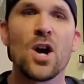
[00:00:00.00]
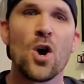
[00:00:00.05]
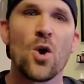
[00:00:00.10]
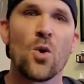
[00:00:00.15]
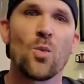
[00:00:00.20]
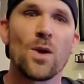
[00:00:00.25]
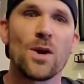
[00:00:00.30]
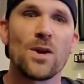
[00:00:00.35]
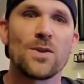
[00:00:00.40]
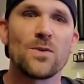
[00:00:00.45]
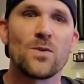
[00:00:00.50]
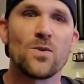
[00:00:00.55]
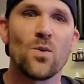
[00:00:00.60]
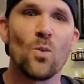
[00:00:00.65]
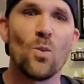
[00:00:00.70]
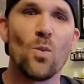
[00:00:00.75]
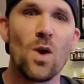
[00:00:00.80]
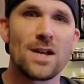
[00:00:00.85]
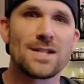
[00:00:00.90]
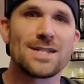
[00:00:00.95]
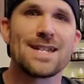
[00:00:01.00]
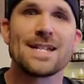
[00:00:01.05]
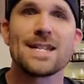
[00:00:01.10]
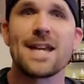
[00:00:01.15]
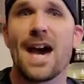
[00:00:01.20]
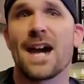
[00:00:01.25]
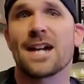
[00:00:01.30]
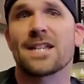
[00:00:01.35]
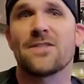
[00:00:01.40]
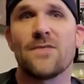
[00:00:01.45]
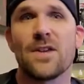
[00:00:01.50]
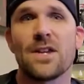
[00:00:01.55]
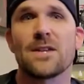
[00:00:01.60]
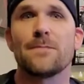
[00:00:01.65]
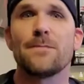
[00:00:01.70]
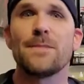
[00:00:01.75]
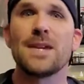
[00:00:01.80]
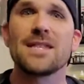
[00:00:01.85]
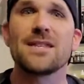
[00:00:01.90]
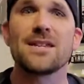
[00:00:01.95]
where one can activate
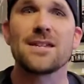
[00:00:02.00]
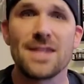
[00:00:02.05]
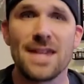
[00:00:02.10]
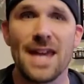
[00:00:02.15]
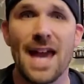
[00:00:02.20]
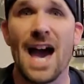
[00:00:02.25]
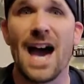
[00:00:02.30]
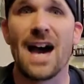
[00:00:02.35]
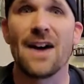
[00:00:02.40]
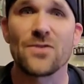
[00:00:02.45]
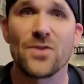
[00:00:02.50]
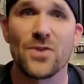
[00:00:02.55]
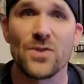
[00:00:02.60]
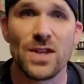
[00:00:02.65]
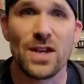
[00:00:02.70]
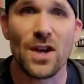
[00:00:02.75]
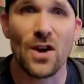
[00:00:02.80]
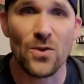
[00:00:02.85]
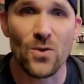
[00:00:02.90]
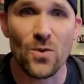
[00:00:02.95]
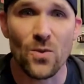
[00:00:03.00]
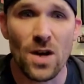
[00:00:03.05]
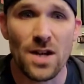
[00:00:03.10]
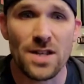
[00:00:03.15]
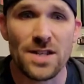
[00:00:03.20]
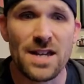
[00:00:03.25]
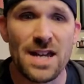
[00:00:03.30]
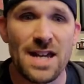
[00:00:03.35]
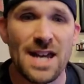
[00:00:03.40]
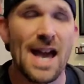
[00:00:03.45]
immediately after the other one,